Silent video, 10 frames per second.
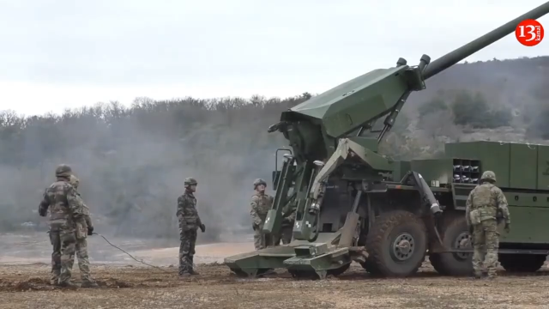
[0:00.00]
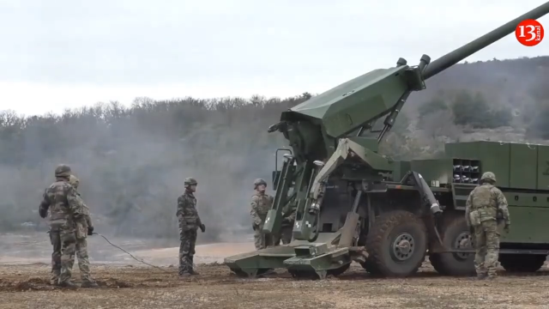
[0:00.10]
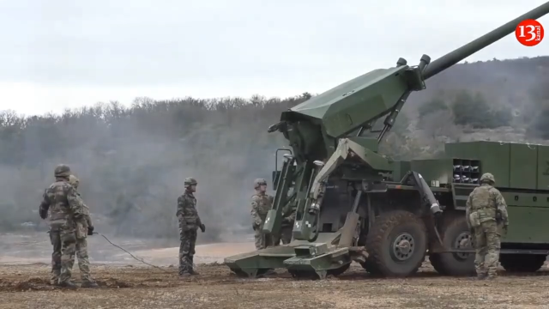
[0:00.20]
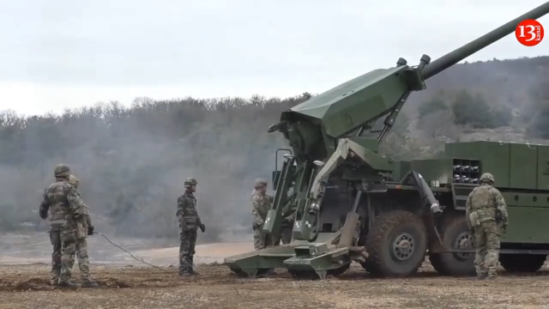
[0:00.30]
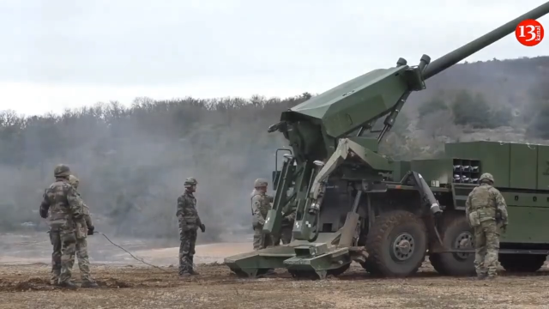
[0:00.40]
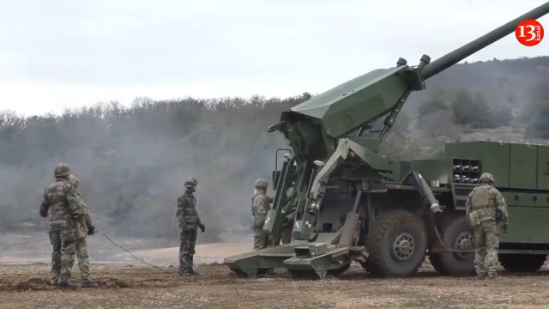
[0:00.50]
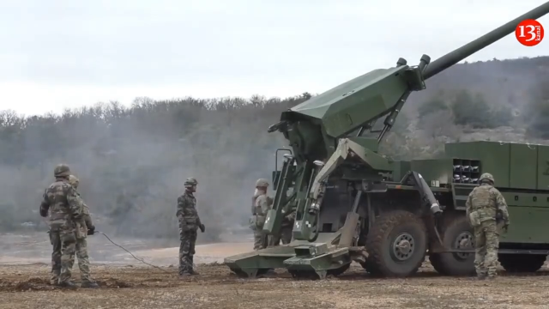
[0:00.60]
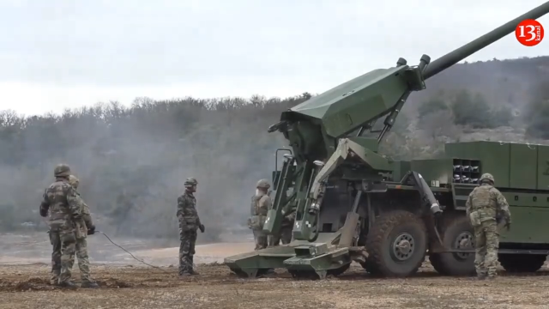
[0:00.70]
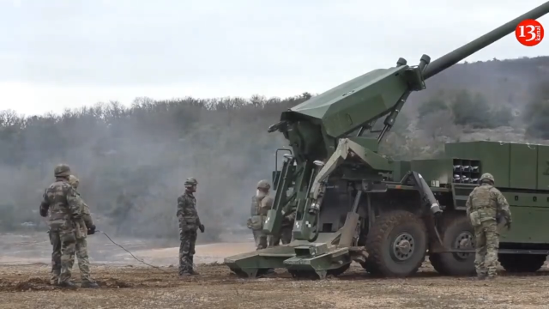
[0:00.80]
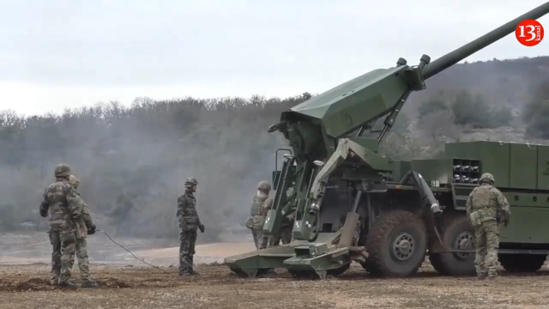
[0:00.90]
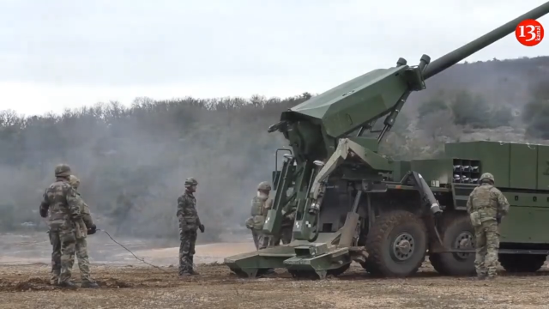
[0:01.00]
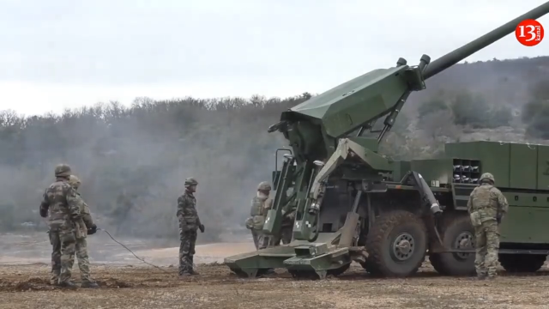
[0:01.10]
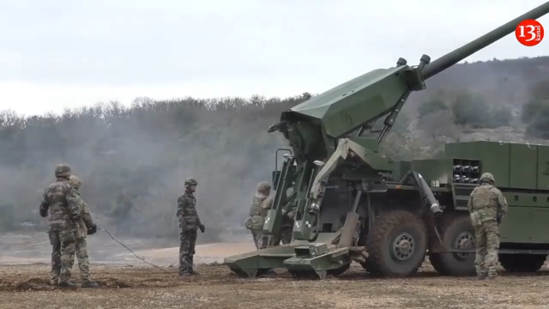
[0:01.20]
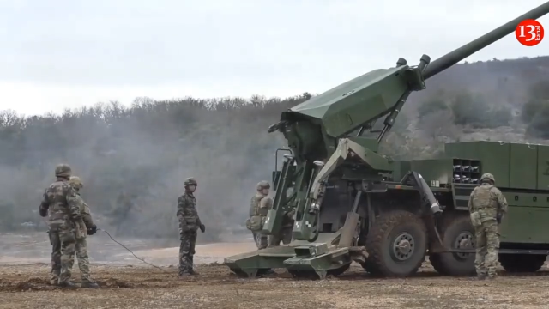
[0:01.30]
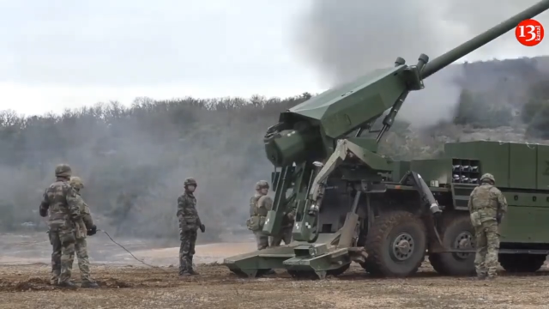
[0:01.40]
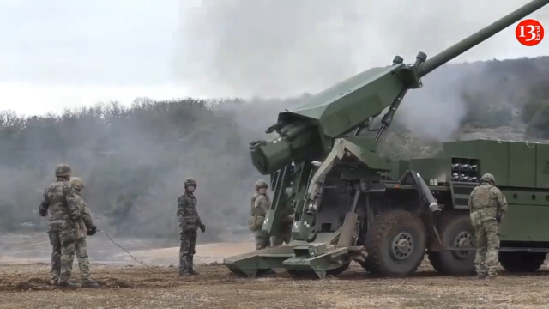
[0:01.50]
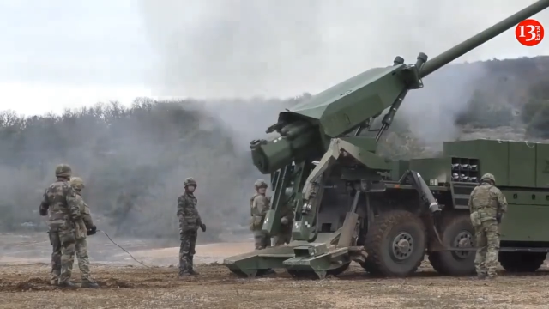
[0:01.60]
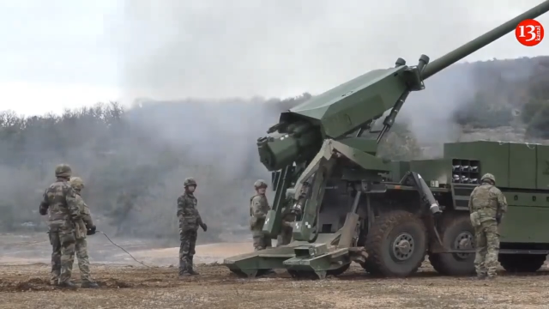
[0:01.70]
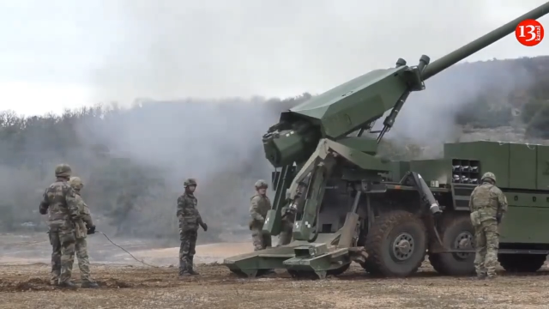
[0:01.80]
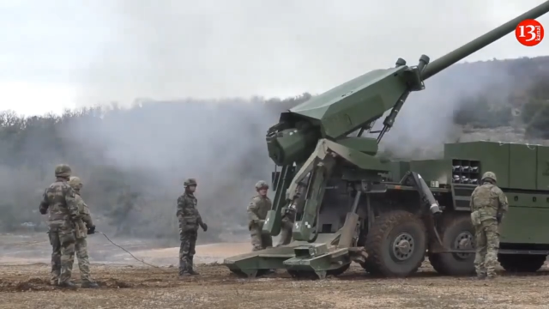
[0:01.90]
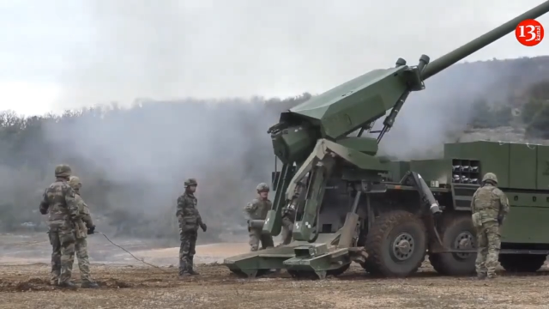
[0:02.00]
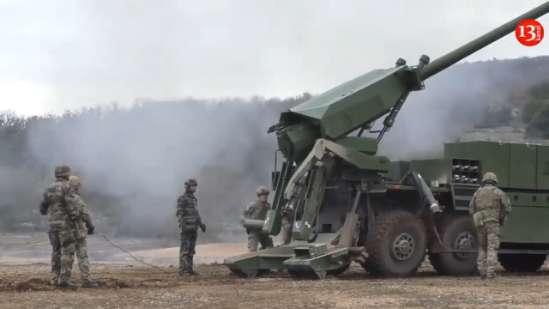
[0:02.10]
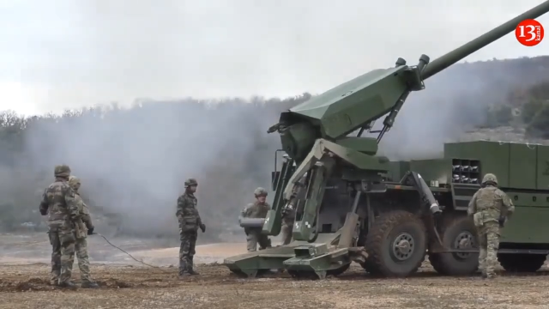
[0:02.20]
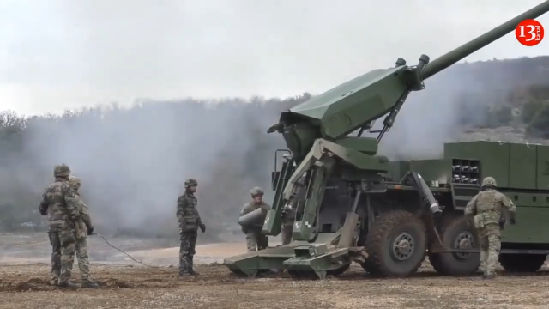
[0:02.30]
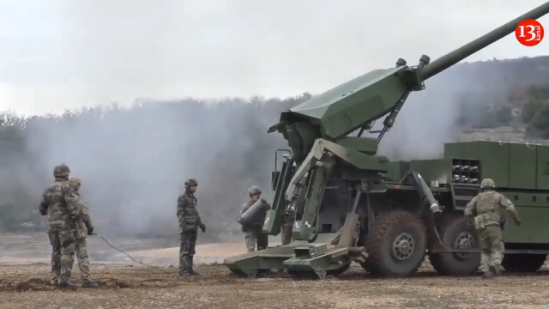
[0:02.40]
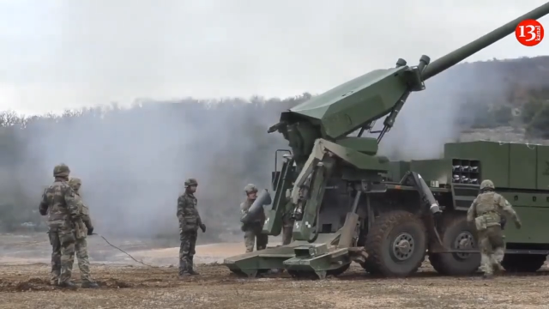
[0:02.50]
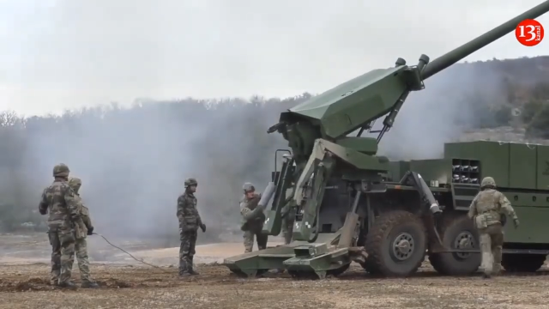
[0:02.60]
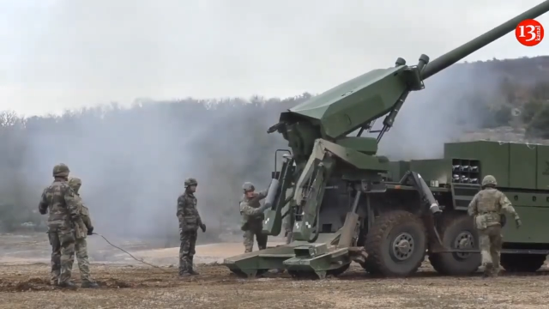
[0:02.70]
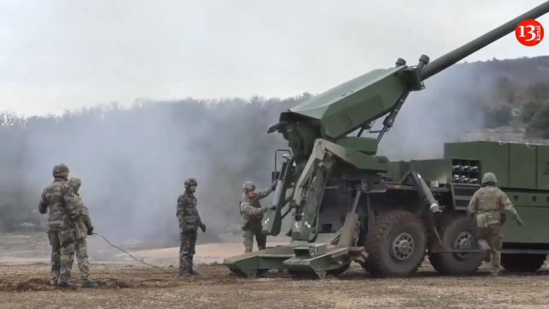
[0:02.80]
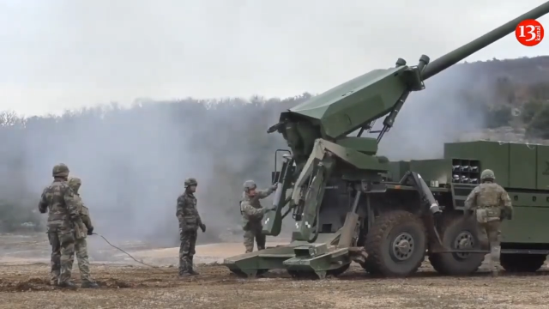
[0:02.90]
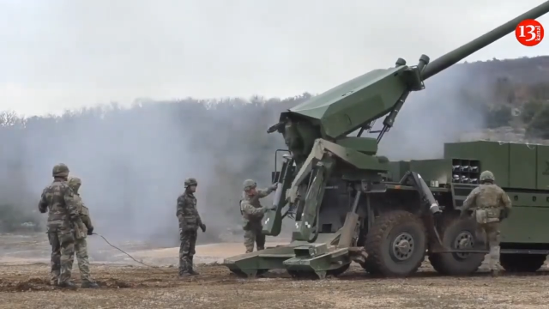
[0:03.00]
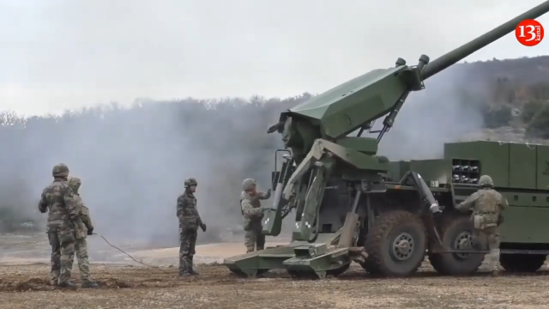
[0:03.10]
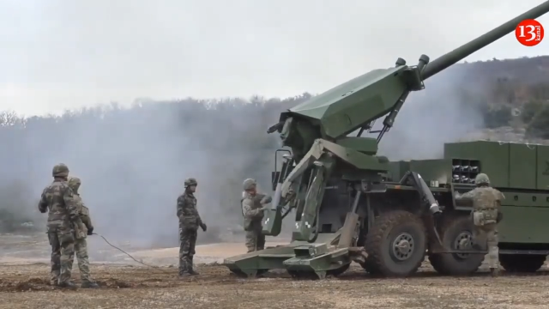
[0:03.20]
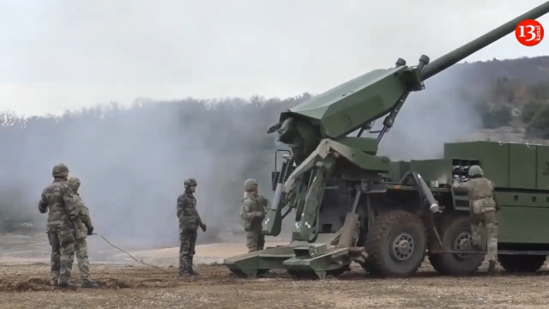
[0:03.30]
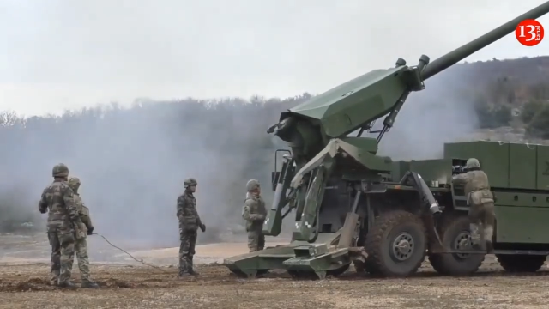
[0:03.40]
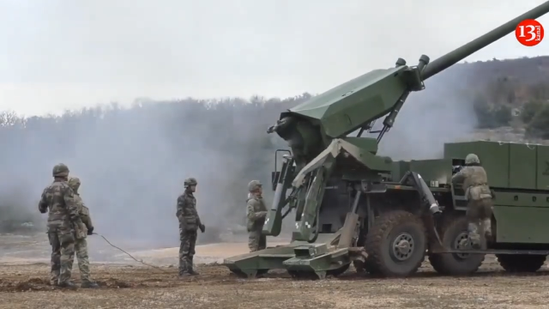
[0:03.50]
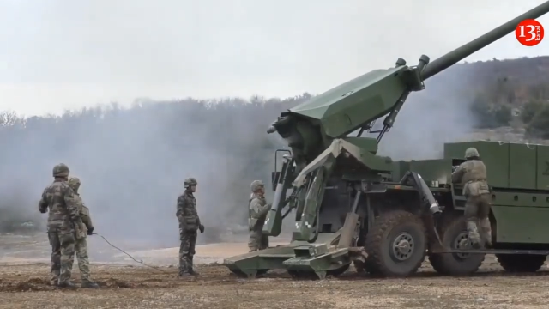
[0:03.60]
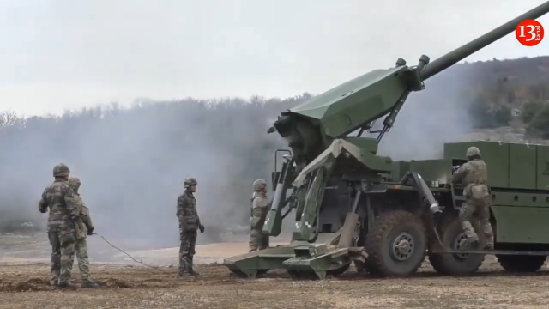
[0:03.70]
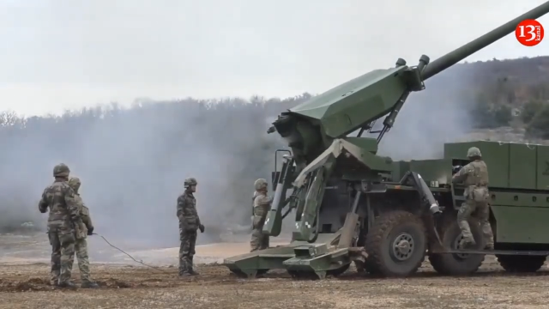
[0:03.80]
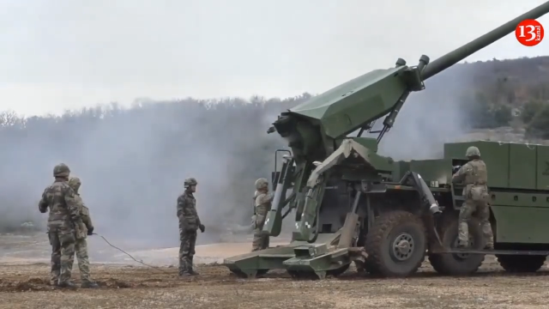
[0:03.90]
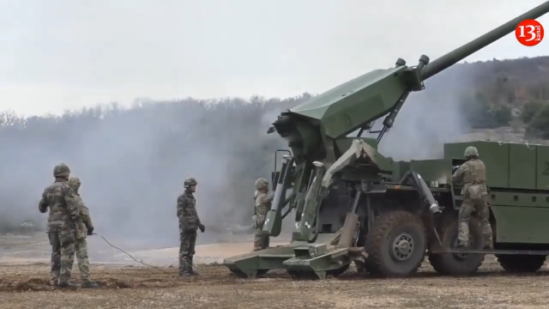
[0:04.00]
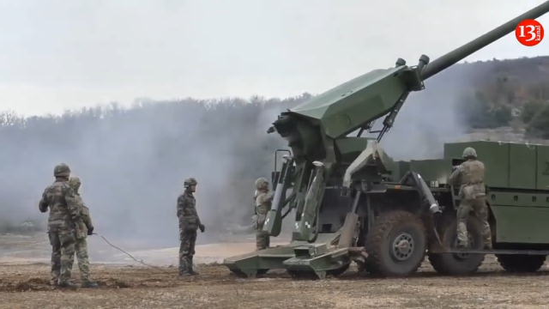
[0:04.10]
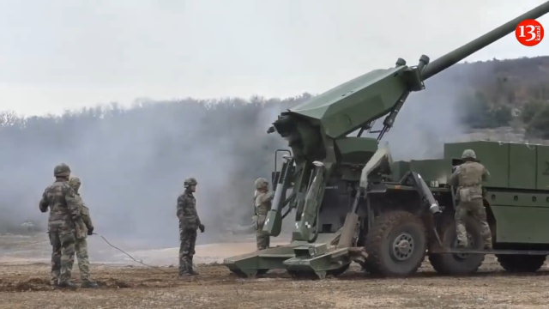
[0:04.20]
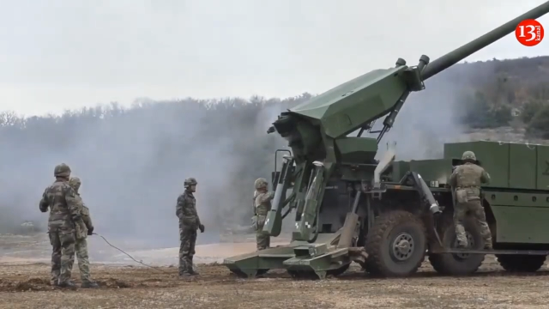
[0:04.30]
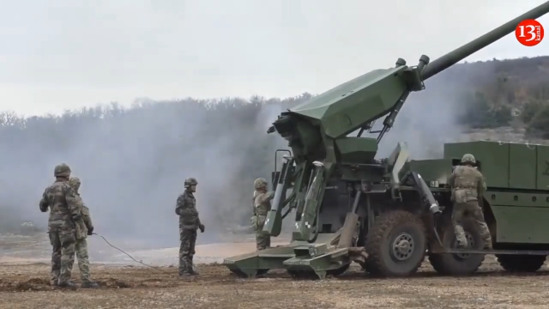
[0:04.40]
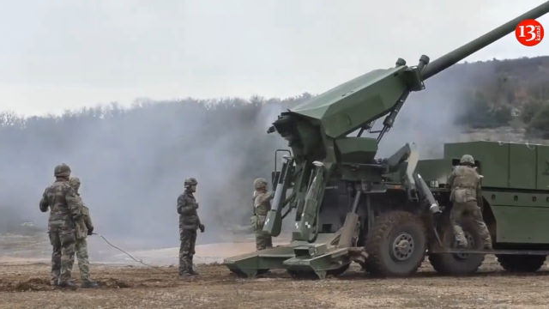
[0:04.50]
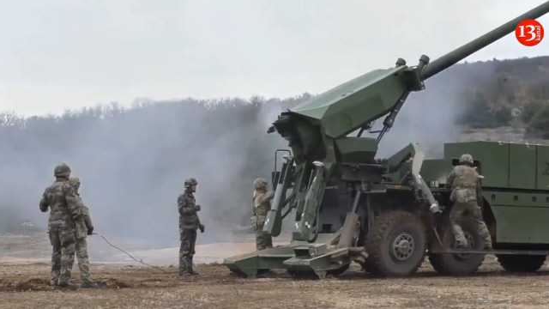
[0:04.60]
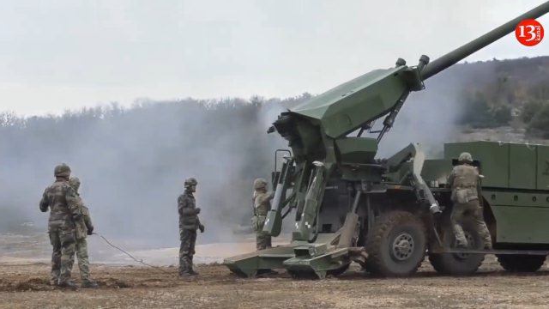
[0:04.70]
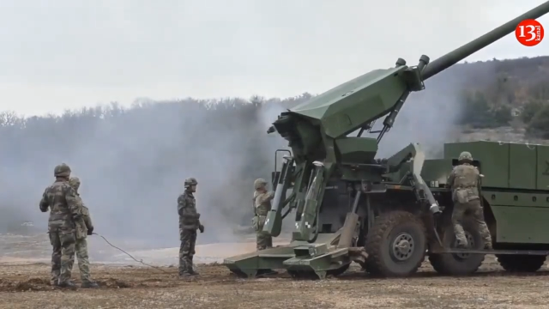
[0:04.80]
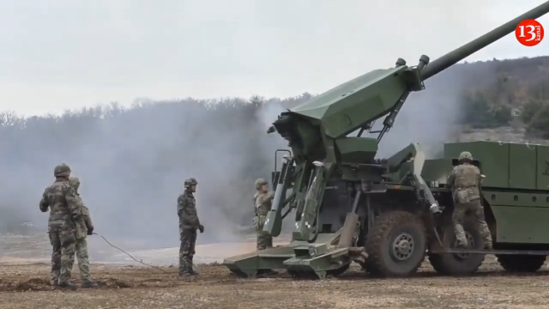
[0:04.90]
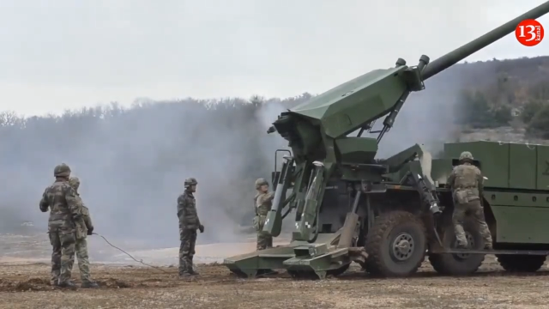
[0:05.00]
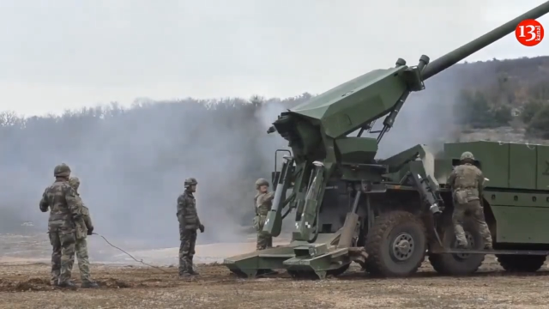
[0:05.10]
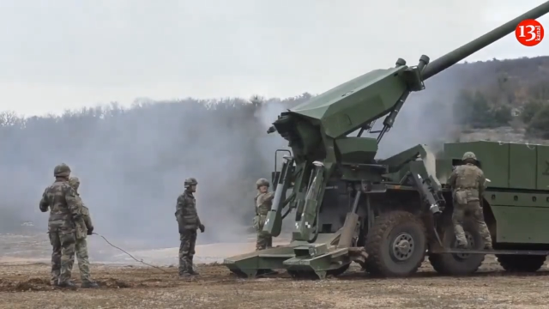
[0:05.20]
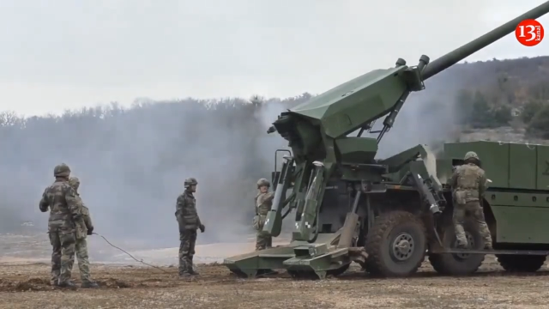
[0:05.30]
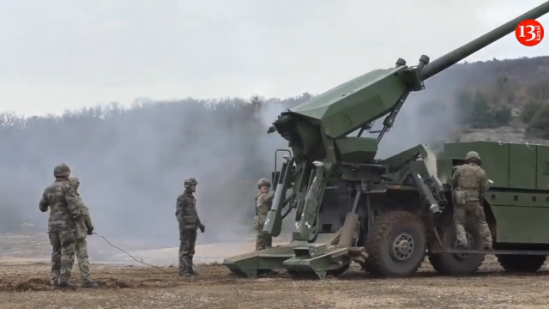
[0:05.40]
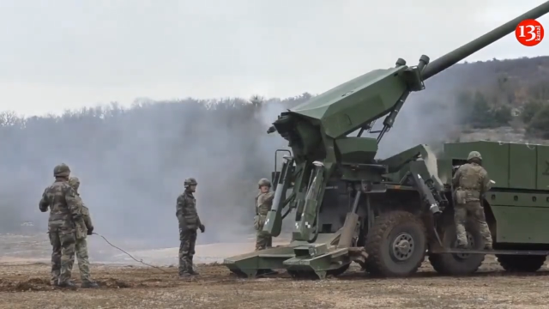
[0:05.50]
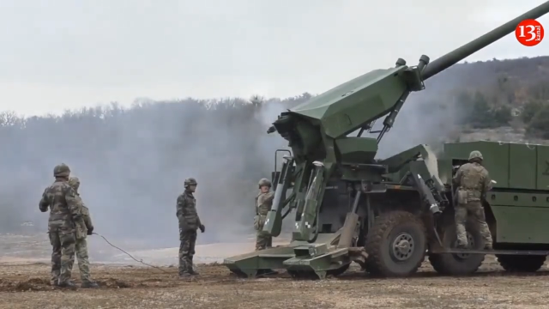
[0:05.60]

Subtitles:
[unreadable: no face in view]